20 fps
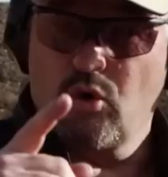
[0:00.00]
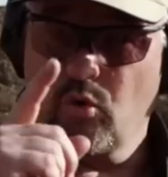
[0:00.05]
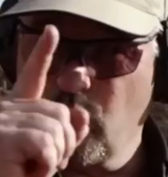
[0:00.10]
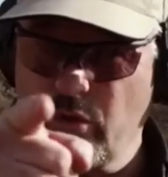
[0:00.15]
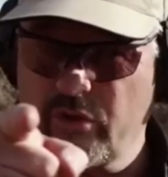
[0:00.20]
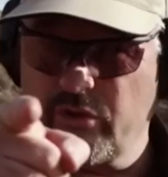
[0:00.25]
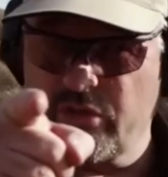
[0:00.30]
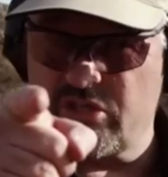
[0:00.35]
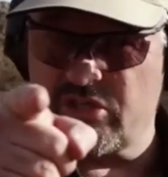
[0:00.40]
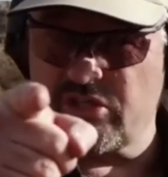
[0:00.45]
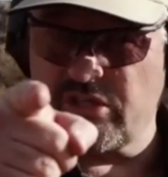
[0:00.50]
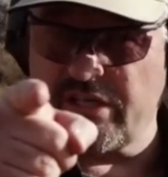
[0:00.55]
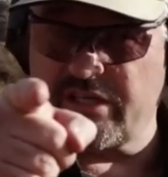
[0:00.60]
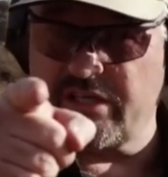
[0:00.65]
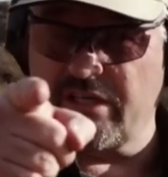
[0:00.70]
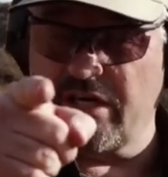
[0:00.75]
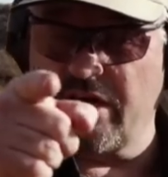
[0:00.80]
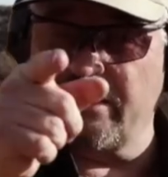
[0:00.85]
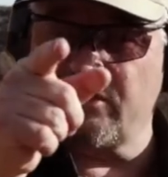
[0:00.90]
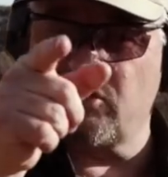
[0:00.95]
Really
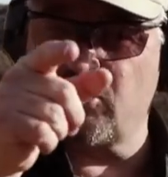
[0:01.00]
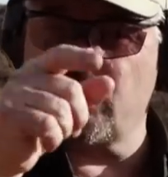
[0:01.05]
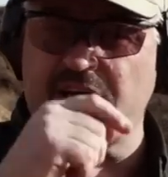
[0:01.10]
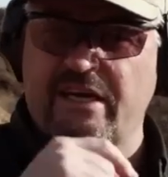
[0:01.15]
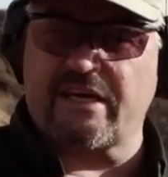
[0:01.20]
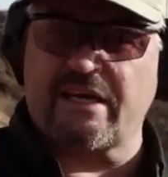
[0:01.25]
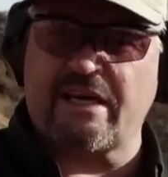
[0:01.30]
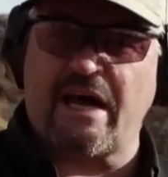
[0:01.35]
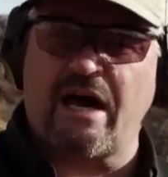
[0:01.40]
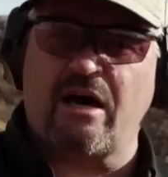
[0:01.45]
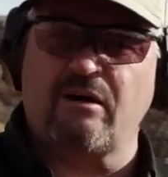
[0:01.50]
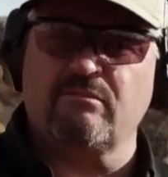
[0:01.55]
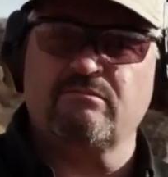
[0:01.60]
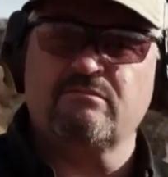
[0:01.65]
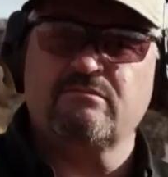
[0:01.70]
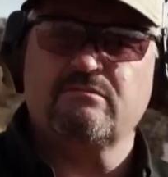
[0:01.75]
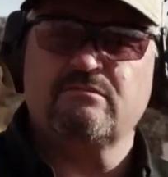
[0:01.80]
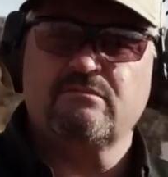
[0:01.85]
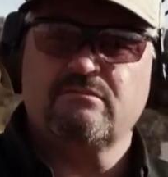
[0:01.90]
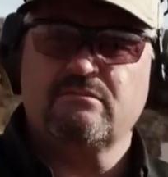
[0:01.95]
slick gun, check it out
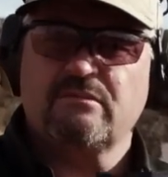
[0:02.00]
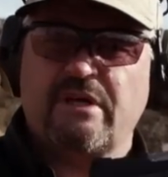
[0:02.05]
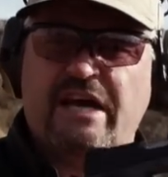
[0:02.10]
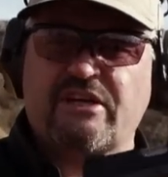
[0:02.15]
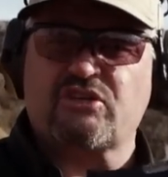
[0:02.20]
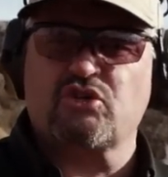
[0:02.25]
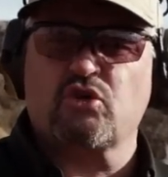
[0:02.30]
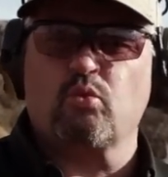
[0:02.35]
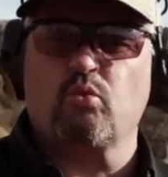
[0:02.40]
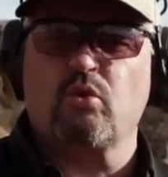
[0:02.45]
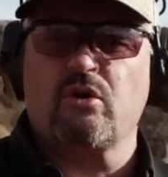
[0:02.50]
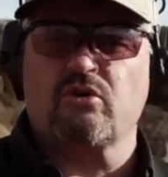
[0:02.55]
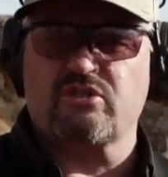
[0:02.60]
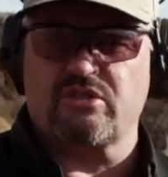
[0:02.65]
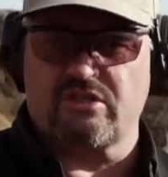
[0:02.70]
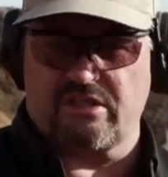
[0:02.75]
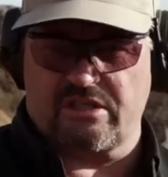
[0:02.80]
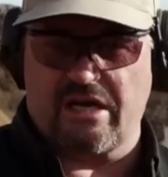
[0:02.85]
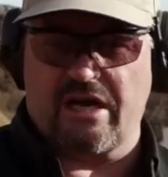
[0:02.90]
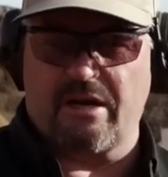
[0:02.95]
at your
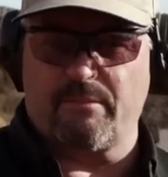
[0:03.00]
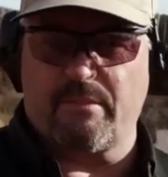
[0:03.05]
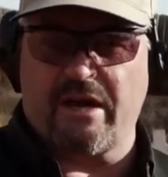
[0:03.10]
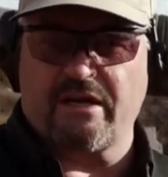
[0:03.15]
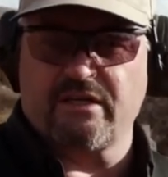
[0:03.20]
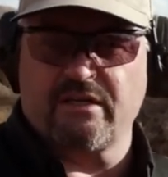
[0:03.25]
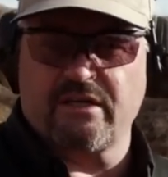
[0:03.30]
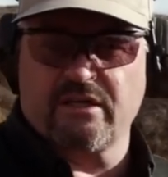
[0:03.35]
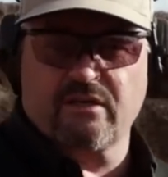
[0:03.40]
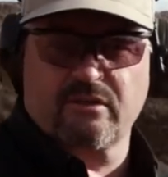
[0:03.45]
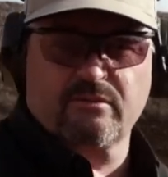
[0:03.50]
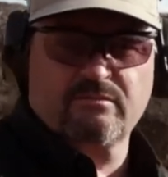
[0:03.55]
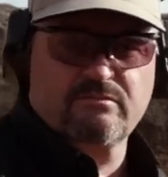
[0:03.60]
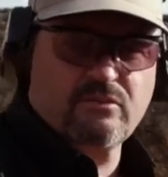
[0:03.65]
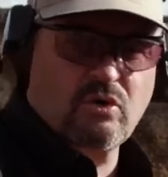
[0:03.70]
Wilson Combat dealer.